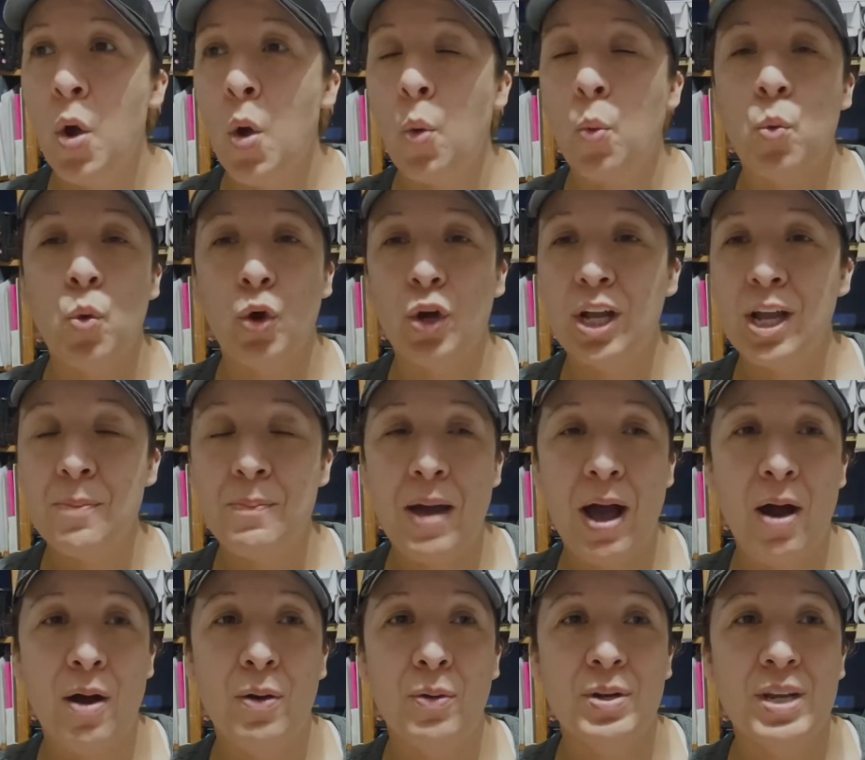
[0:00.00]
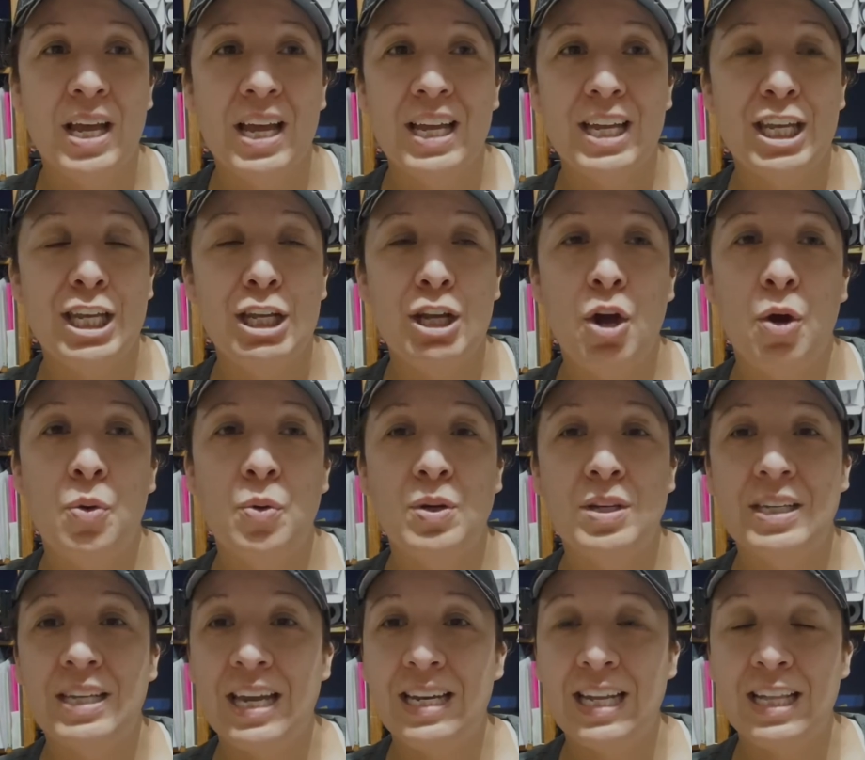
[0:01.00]
worry about, you know,
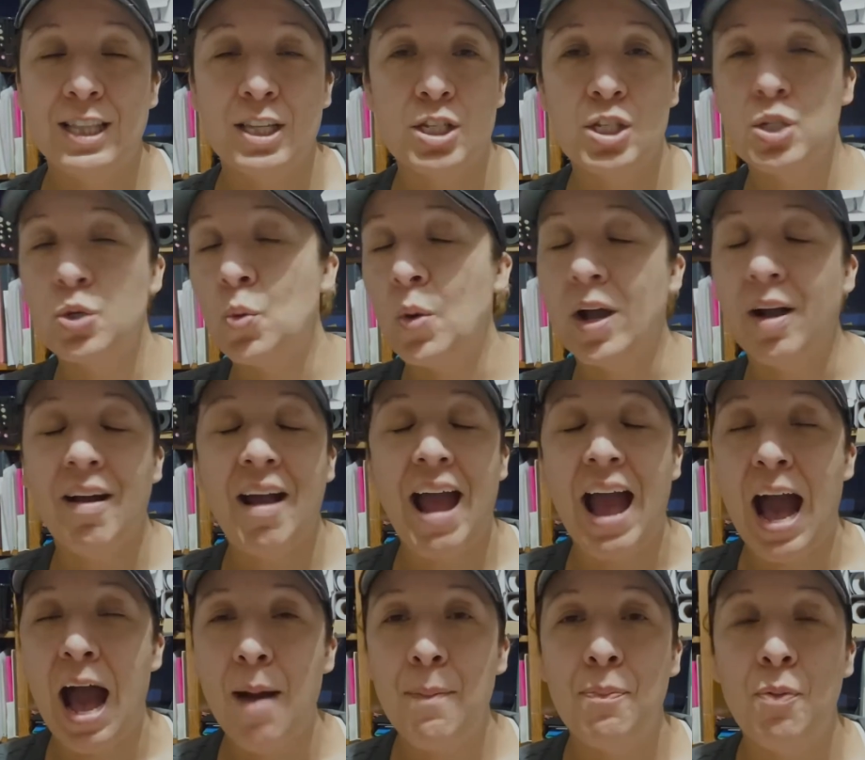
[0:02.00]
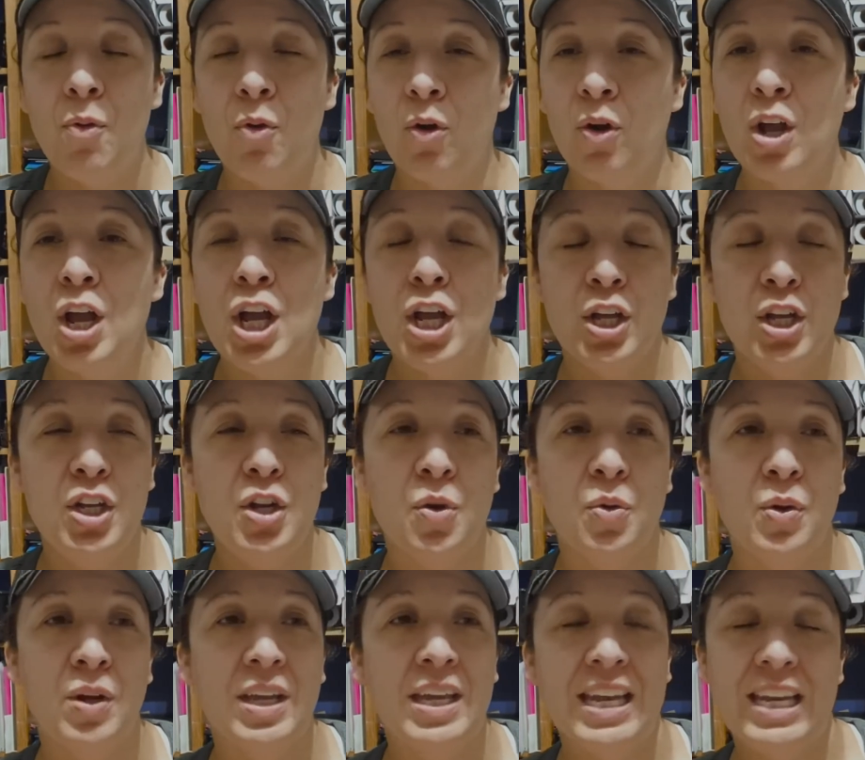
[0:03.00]
getting the Square app or, you know,
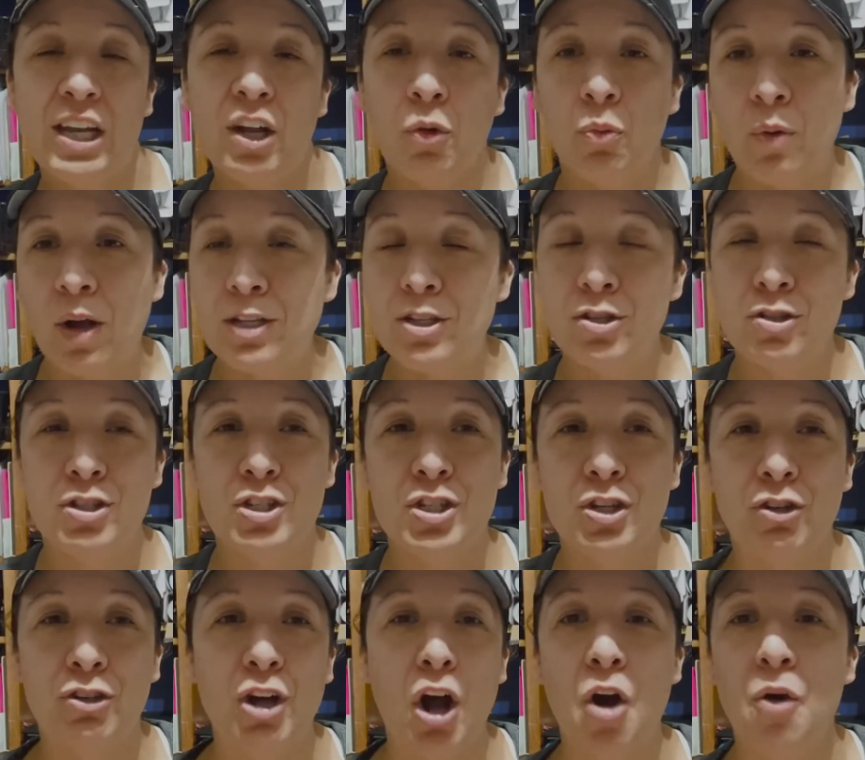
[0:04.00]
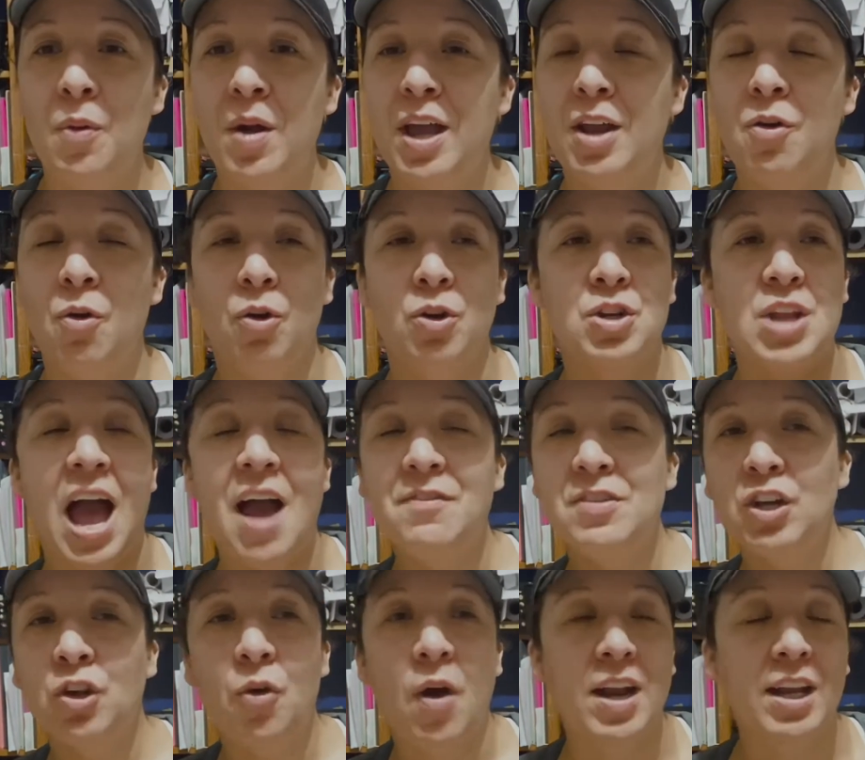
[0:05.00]
getting a register going or having
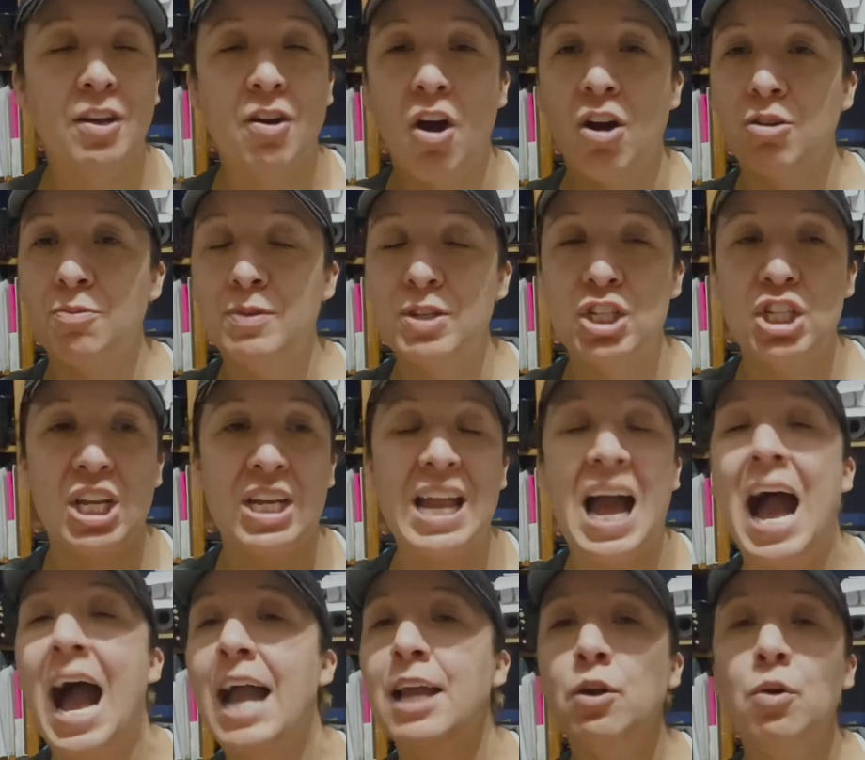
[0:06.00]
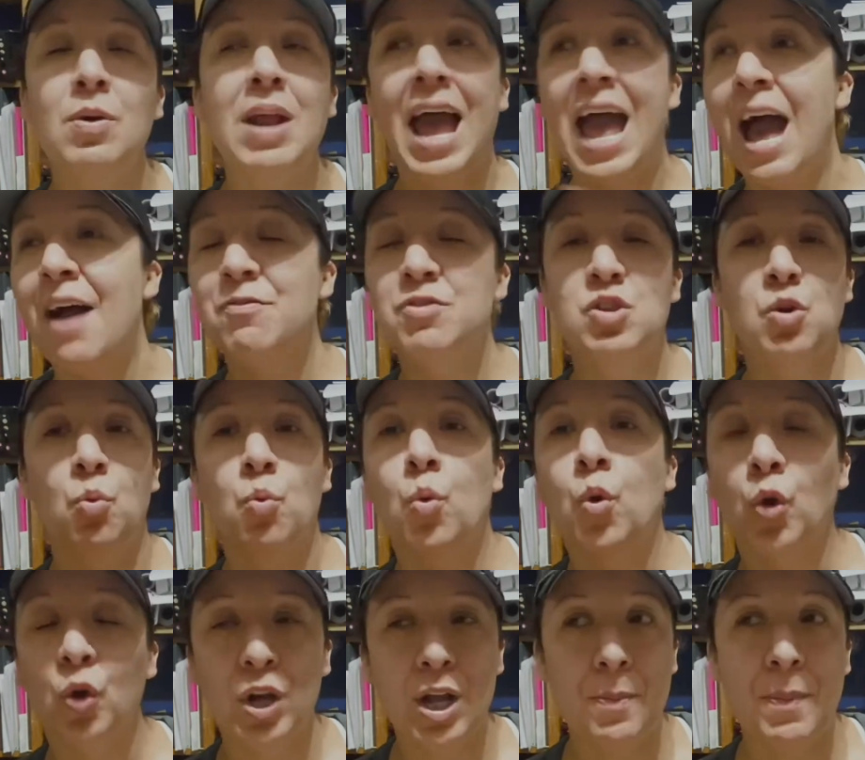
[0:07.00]
a credit card machine. I don't have to
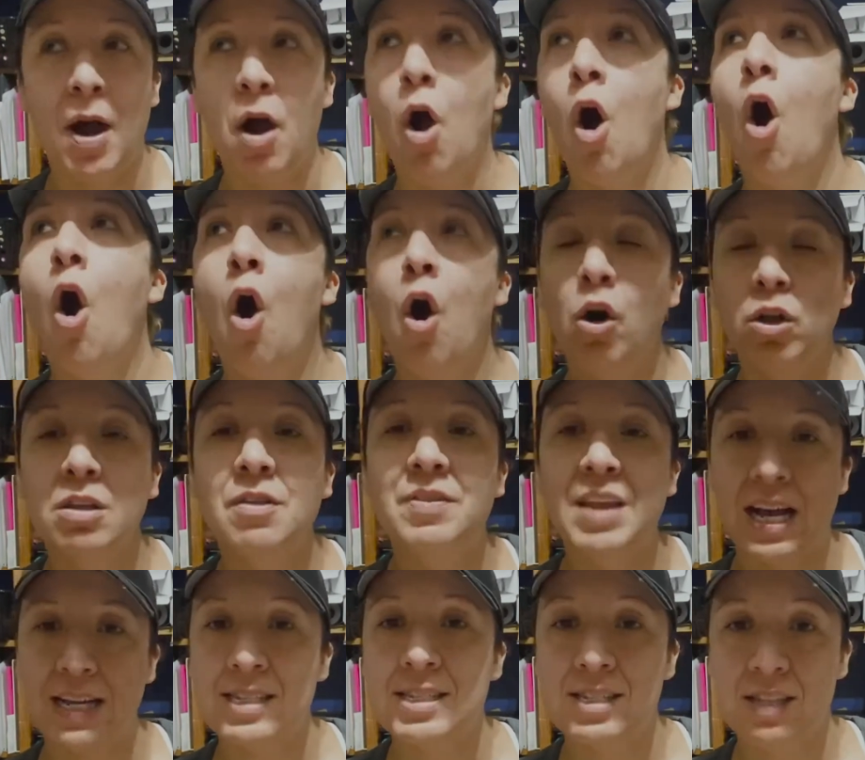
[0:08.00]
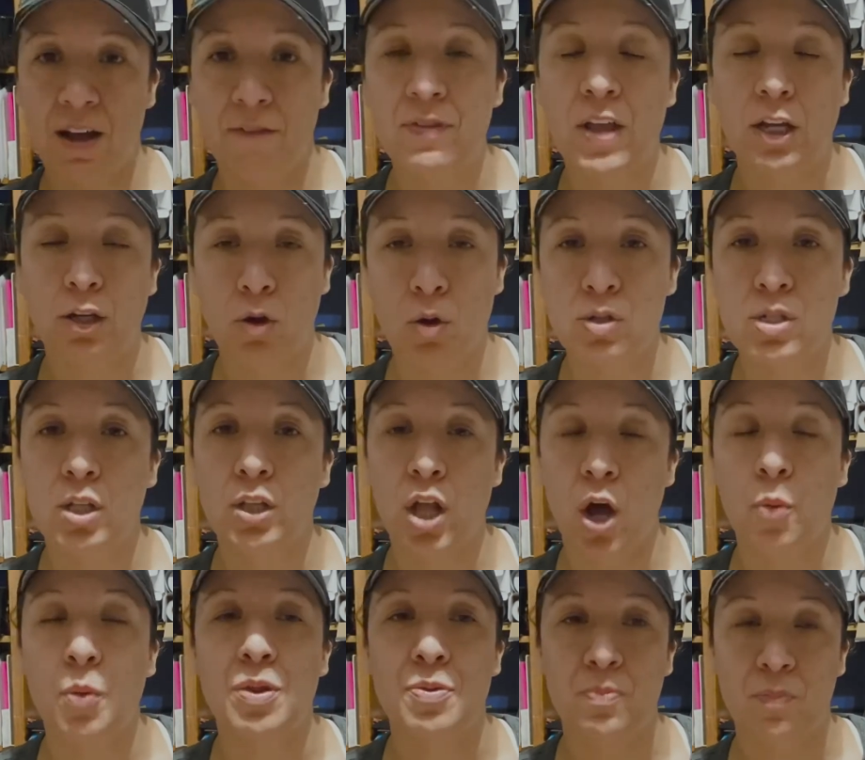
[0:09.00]
worry about all of that stuff that goes
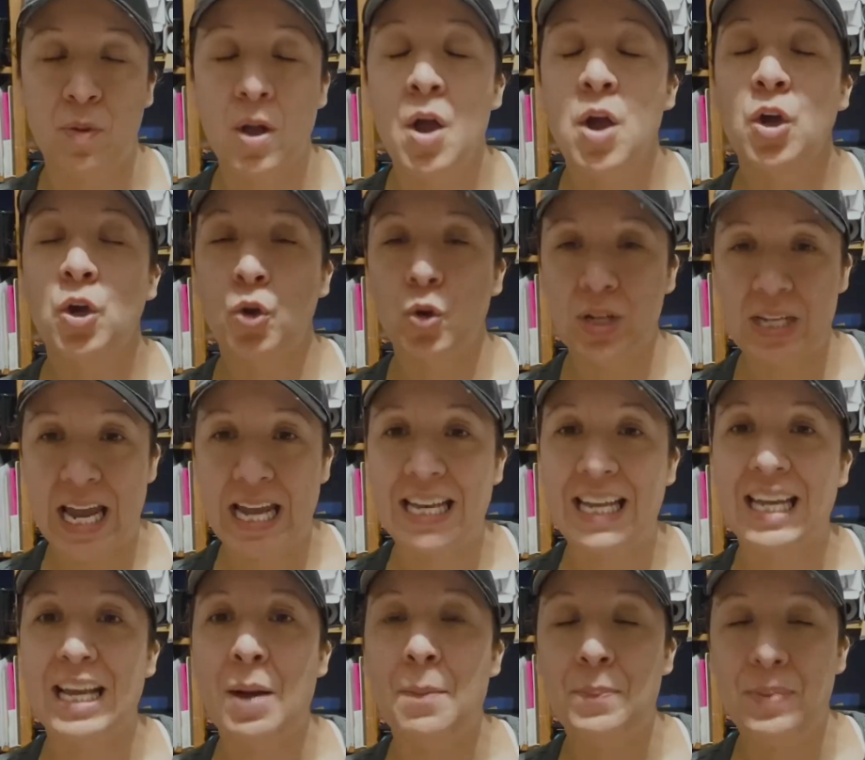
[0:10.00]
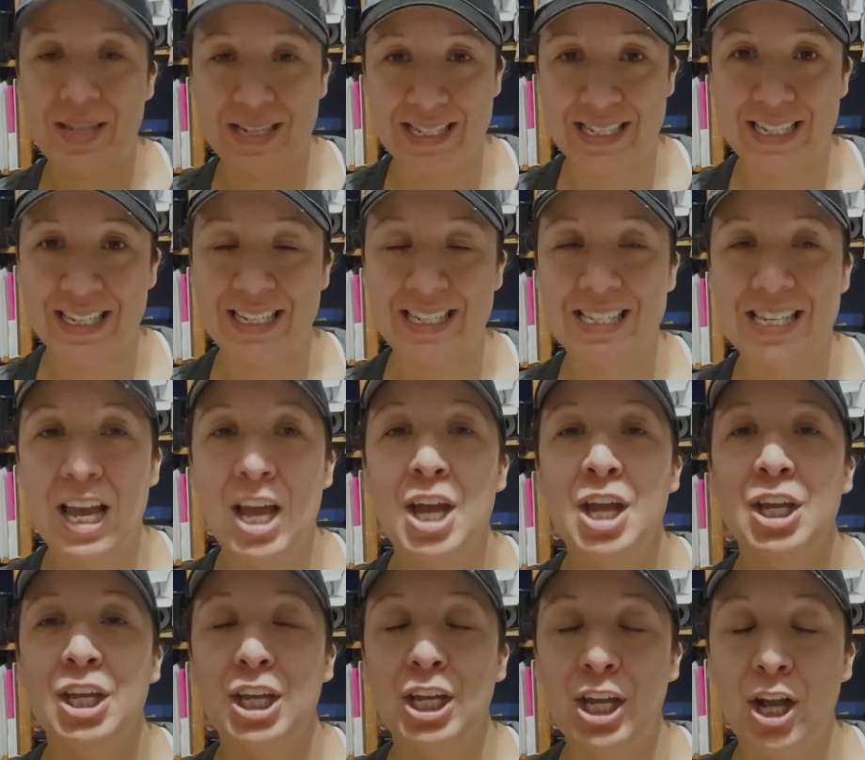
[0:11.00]
along with creating a business,
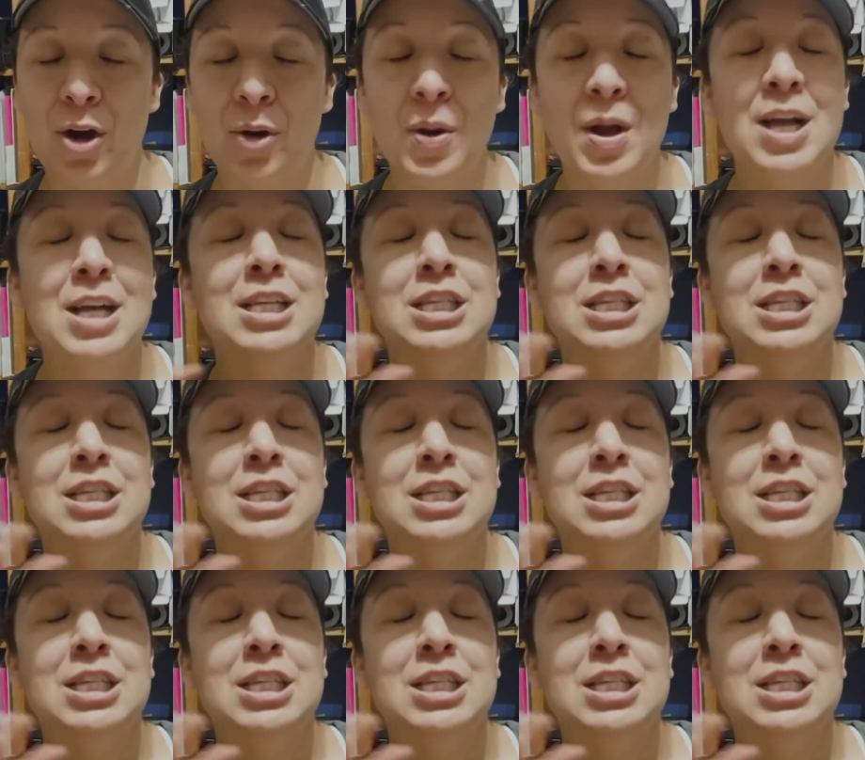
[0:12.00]
you know?